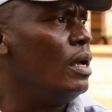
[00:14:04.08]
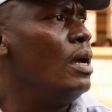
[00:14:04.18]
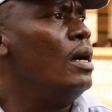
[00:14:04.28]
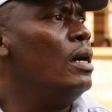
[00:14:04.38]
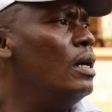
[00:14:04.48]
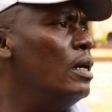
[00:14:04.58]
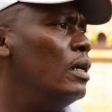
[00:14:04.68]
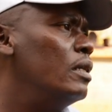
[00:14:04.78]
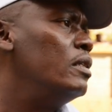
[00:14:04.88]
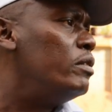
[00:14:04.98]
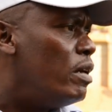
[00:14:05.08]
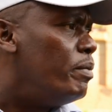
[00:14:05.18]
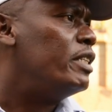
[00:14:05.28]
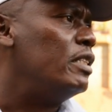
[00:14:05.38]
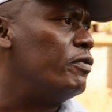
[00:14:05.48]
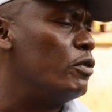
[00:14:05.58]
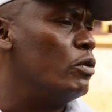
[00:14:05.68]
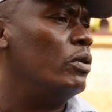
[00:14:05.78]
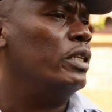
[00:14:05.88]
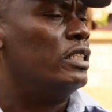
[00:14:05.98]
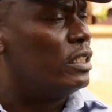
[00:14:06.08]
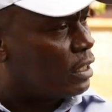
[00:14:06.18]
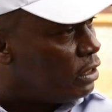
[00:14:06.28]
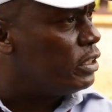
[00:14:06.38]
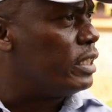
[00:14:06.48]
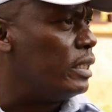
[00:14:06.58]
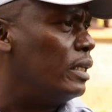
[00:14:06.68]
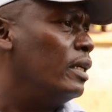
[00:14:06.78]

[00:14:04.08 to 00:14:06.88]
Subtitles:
for insecurity